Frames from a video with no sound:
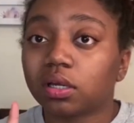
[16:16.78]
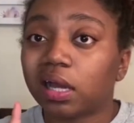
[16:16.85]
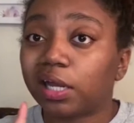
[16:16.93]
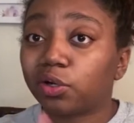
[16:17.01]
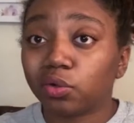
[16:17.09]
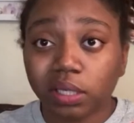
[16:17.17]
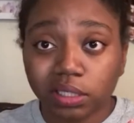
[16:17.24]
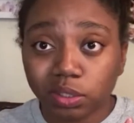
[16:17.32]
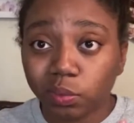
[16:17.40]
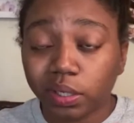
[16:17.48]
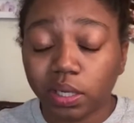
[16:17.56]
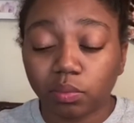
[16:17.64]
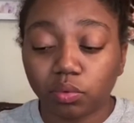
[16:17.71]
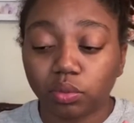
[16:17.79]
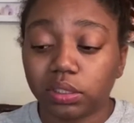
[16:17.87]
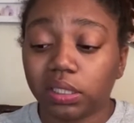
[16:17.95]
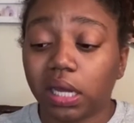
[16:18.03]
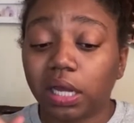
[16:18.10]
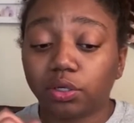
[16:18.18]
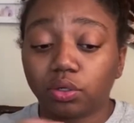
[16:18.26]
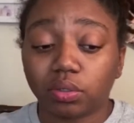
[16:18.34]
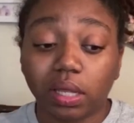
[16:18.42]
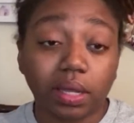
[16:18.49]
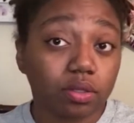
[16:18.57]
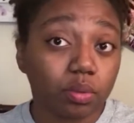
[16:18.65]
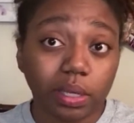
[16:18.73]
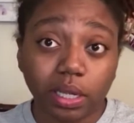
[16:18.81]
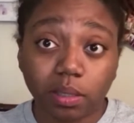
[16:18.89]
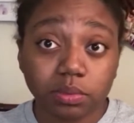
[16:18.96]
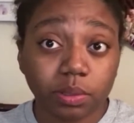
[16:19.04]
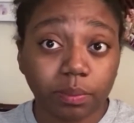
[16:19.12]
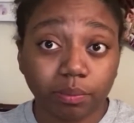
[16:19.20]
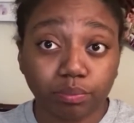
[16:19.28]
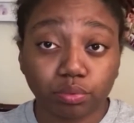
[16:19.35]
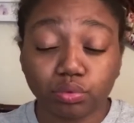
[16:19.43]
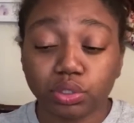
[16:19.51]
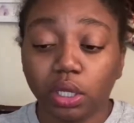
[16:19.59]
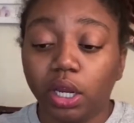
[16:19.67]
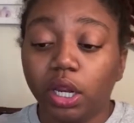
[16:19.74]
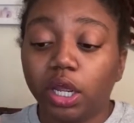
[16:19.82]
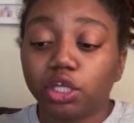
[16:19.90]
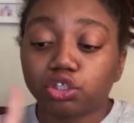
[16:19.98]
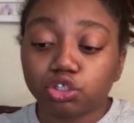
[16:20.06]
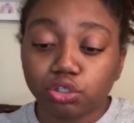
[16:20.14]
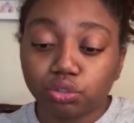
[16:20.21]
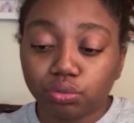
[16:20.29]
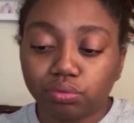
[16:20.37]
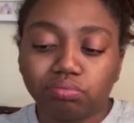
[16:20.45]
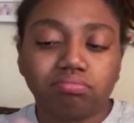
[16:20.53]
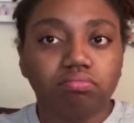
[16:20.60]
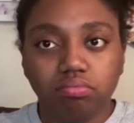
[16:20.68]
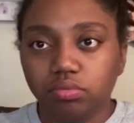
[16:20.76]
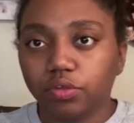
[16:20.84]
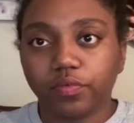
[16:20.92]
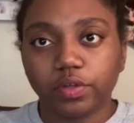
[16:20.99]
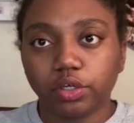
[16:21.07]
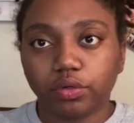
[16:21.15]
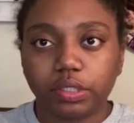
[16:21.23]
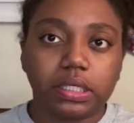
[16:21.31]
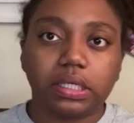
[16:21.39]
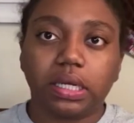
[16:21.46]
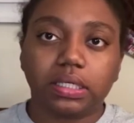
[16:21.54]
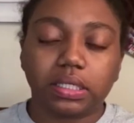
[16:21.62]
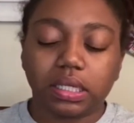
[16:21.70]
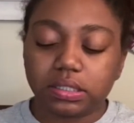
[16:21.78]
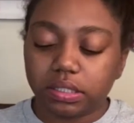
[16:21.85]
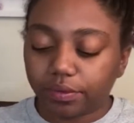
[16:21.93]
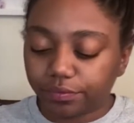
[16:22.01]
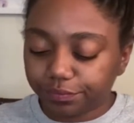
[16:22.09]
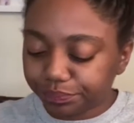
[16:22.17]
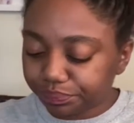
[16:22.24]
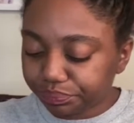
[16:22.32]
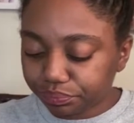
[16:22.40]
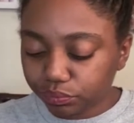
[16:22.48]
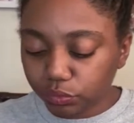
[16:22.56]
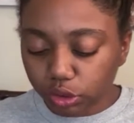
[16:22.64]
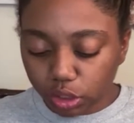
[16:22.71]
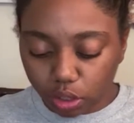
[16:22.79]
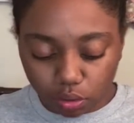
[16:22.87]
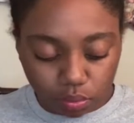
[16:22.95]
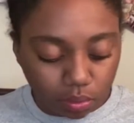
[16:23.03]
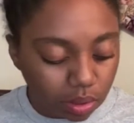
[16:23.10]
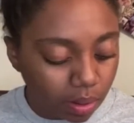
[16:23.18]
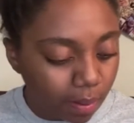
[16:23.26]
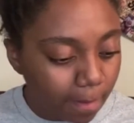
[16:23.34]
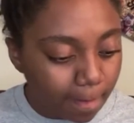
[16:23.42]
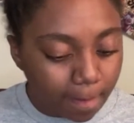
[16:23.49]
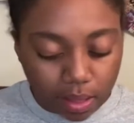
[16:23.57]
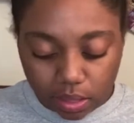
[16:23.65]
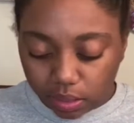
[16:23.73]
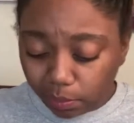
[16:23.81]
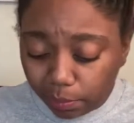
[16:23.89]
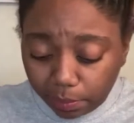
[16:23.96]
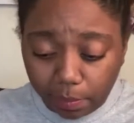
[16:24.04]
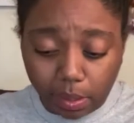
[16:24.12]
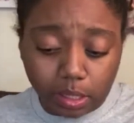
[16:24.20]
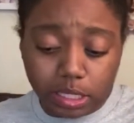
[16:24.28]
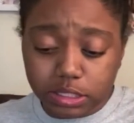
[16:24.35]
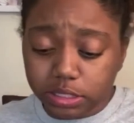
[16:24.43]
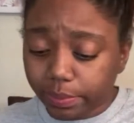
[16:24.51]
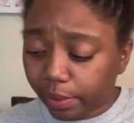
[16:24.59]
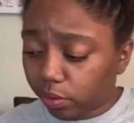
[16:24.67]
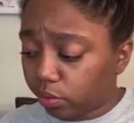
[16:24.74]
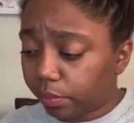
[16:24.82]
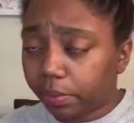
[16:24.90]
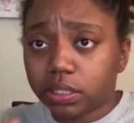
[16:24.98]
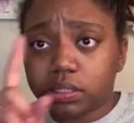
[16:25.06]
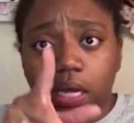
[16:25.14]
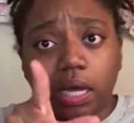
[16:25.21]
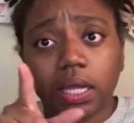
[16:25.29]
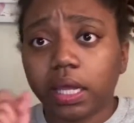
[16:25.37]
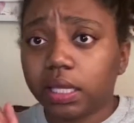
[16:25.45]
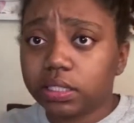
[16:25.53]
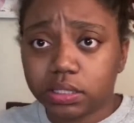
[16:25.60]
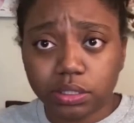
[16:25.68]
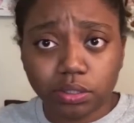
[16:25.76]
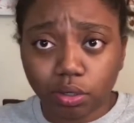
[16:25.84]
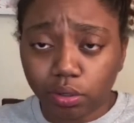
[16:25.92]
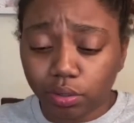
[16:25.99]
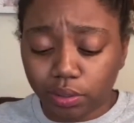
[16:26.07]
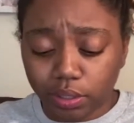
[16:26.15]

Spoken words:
I don't like to wake up oily. I don't like to wake up to pimples. And 2, you really don't need a lot of that stuff. So let me put my glasses back on because I can't see y'all.